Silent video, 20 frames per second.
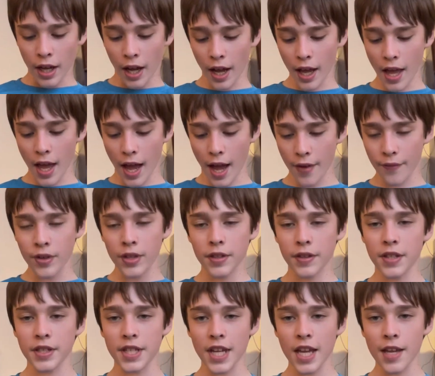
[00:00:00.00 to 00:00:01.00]
I have
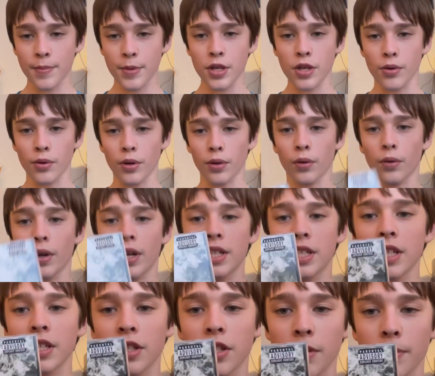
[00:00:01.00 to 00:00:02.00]
the debut, Rage
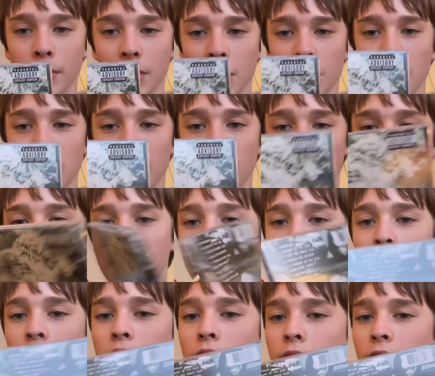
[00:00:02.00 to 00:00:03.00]
Against the Machine.
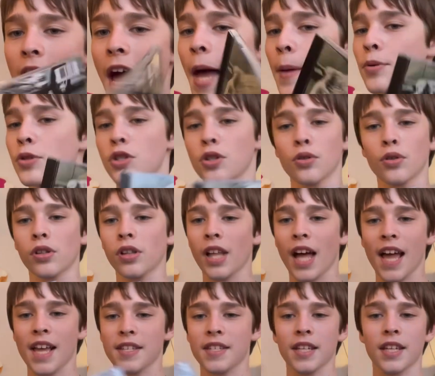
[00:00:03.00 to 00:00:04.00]
Absolute
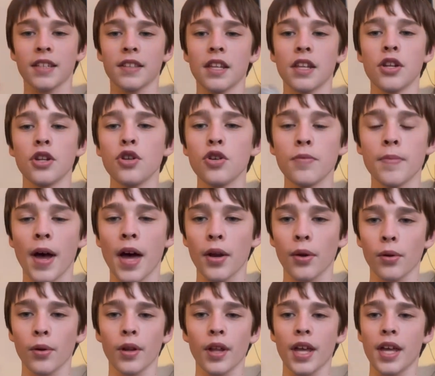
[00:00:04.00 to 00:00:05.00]
classic in the new
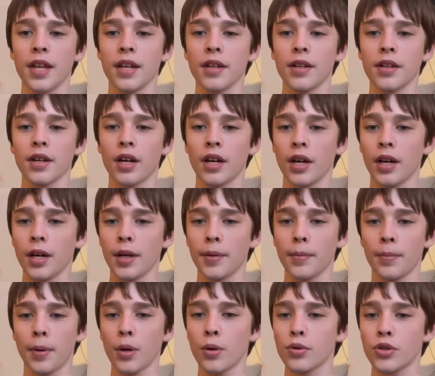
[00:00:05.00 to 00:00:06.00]
metal and
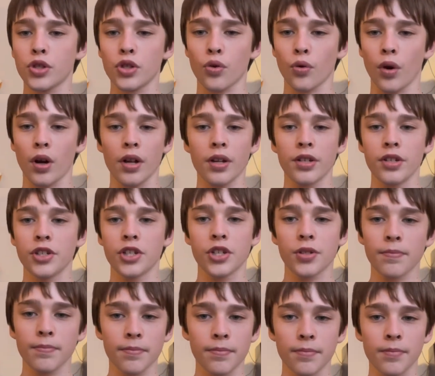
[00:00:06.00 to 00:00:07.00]
post-grunge
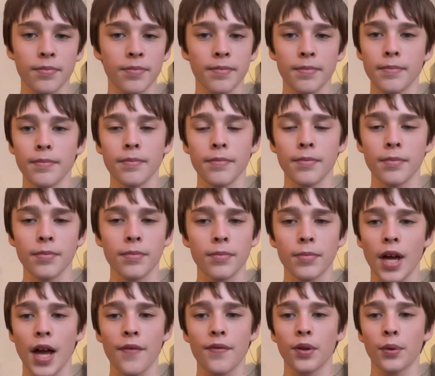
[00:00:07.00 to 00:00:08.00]

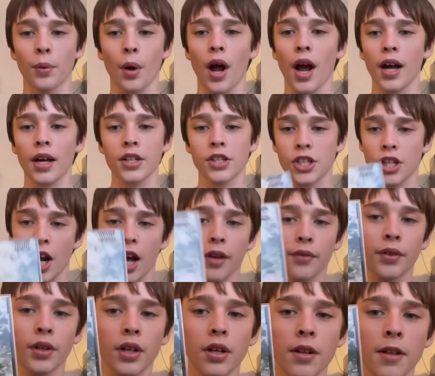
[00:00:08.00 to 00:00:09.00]
heavy rock
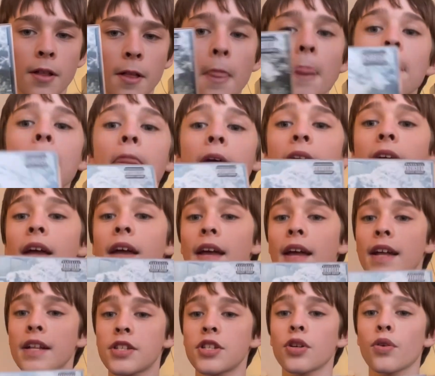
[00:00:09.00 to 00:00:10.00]
genre.
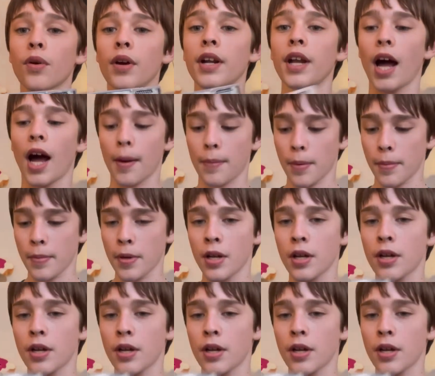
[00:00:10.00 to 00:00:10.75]
It's a great album.